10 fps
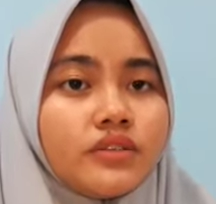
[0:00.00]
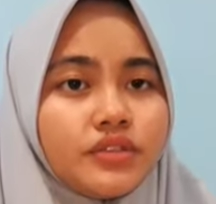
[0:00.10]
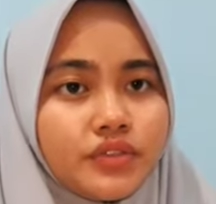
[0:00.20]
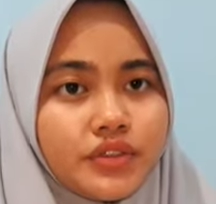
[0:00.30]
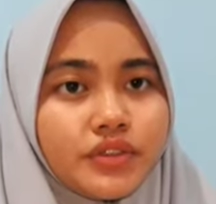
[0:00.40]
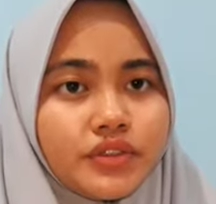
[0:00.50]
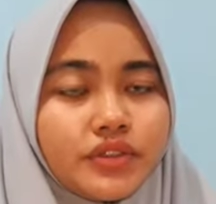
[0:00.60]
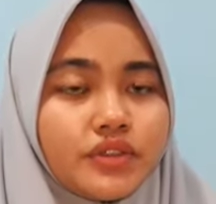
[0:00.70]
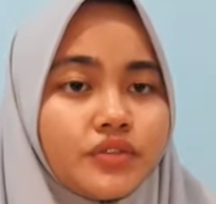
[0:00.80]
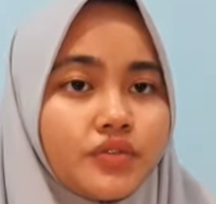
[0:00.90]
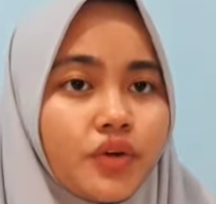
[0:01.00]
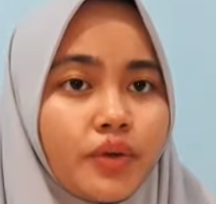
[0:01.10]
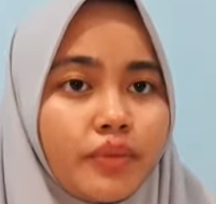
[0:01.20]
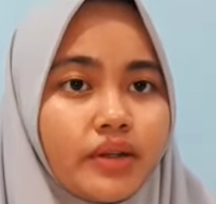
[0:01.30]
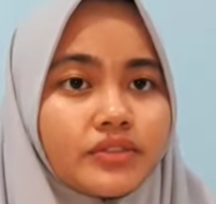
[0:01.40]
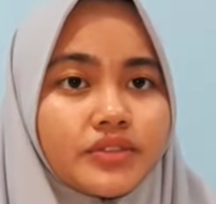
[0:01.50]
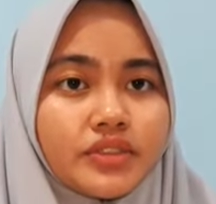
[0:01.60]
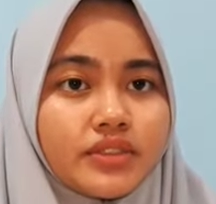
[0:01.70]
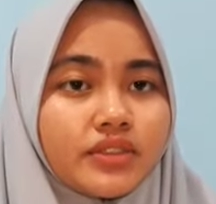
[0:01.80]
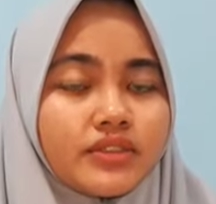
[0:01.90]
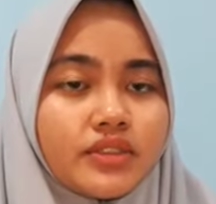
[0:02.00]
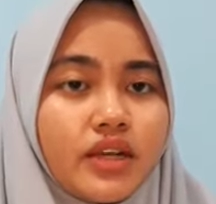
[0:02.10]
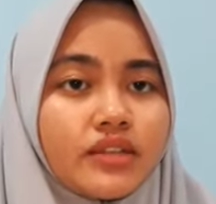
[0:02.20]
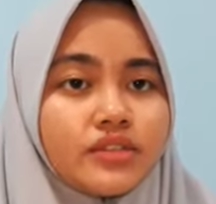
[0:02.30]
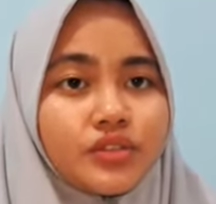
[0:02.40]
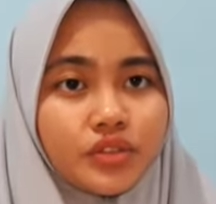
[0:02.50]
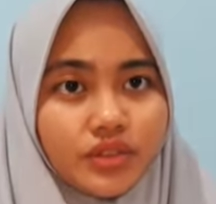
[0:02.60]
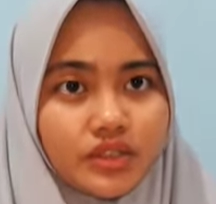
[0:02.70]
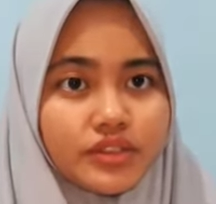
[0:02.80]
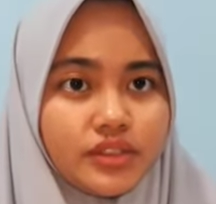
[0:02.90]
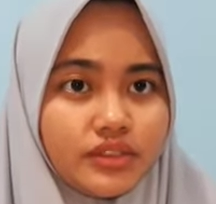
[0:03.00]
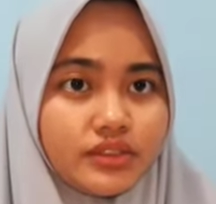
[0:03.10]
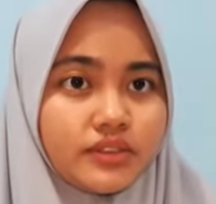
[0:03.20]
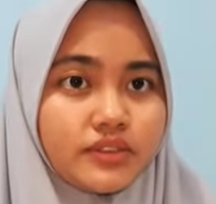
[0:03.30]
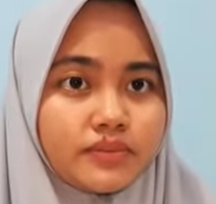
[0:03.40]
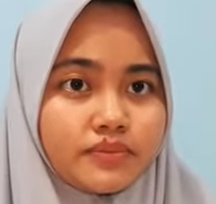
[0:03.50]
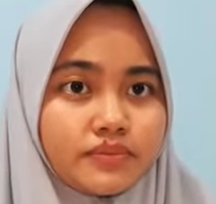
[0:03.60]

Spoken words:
The first is formal greetings and introductions.